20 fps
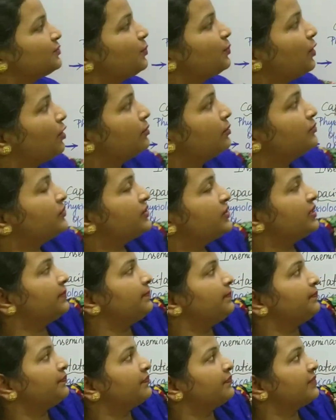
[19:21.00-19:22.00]
sperms
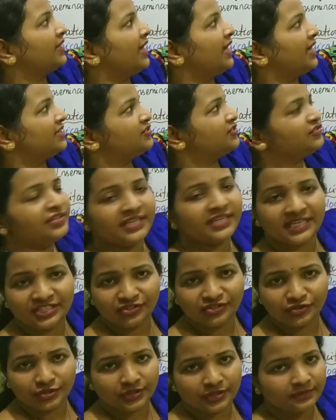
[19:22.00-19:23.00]
have
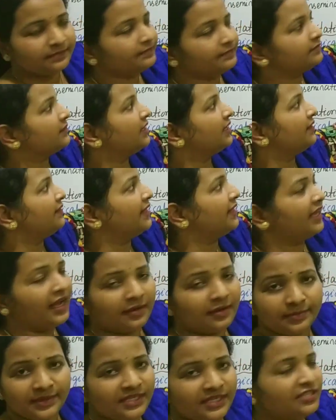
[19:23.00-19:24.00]
reached
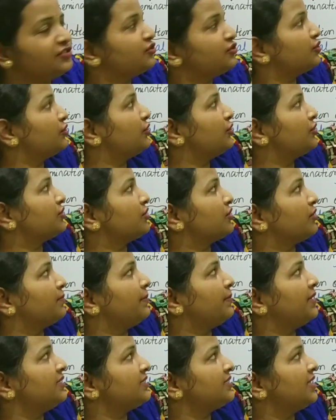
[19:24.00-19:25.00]
the
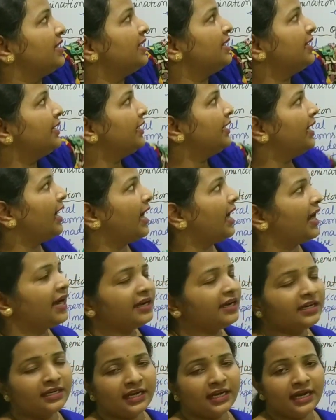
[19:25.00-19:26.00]
surface,
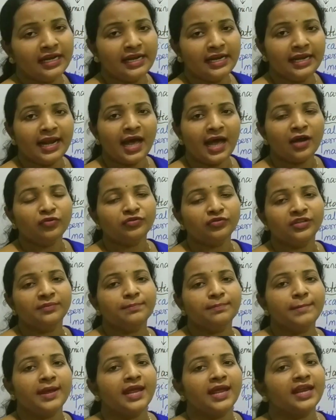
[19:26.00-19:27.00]
and now the
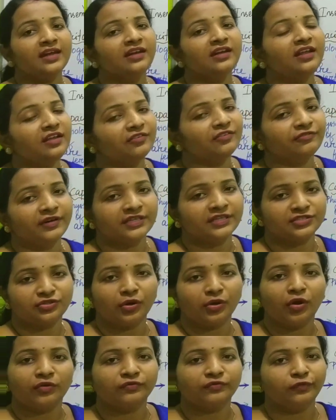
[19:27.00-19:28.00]
main
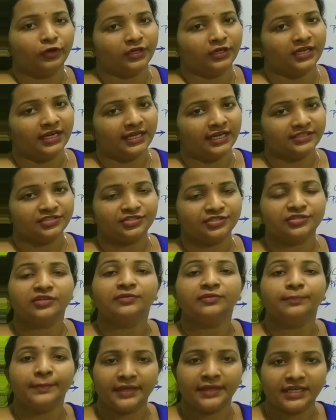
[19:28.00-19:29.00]
events of
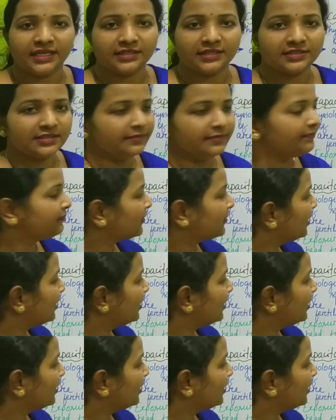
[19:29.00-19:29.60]
fertilization begins.